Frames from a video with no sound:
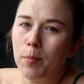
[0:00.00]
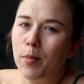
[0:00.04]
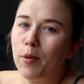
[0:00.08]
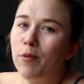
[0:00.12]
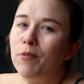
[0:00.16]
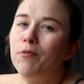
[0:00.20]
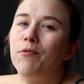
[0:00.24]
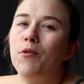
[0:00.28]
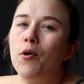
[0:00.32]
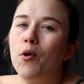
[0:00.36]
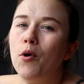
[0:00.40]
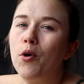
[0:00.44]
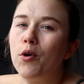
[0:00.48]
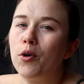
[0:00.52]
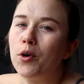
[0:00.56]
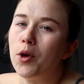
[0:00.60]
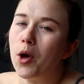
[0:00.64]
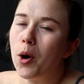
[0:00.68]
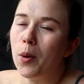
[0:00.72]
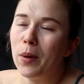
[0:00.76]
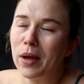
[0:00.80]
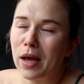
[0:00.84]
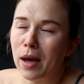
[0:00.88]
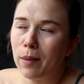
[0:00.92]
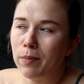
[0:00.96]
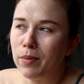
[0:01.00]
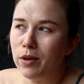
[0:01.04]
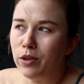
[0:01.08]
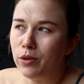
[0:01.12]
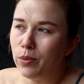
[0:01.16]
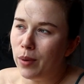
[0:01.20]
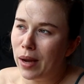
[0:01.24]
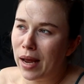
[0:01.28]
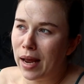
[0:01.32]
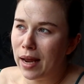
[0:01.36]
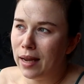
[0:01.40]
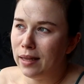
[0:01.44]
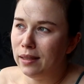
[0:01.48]
before going up
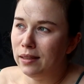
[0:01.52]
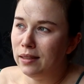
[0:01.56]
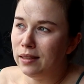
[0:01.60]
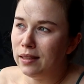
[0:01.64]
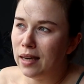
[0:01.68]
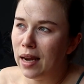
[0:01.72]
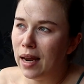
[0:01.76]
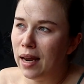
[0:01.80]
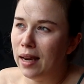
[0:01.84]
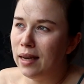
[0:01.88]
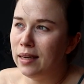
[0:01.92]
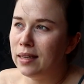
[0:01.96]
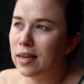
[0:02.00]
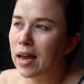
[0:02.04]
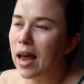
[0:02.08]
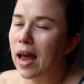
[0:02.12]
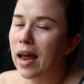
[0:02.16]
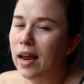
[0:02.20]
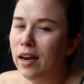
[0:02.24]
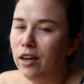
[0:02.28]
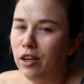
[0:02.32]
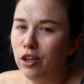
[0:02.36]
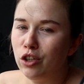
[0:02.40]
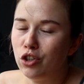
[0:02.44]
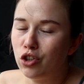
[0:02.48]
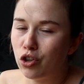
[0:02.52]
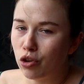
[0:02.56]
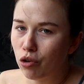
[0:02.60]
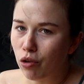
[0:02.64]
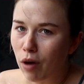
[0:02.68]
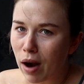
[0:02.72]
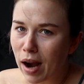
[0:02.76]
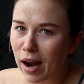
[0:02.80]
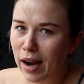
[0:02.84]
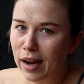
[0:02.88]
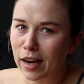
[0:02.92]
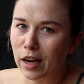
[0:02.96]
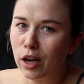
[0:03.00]
into a handstand and
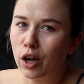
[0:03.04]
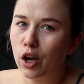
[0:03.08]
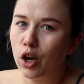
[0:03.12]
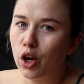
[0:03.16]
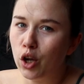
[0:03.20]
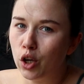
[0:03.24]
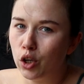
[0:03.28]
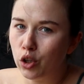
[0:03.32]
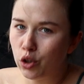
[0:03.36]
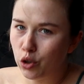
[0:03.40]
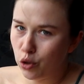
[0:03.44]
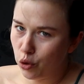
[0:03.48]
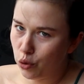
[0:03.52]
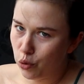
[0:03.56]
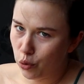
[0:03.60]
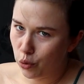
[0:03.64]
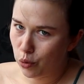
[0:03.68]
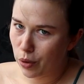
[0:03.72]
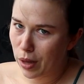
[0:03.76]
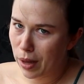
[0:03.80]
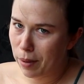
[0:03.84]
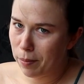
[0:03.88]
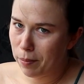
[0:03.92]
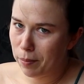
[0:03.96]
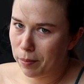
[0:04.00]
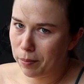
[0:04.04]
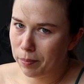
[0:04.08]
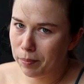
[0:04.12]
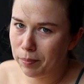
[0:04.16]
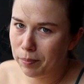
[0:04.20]
trying to do them.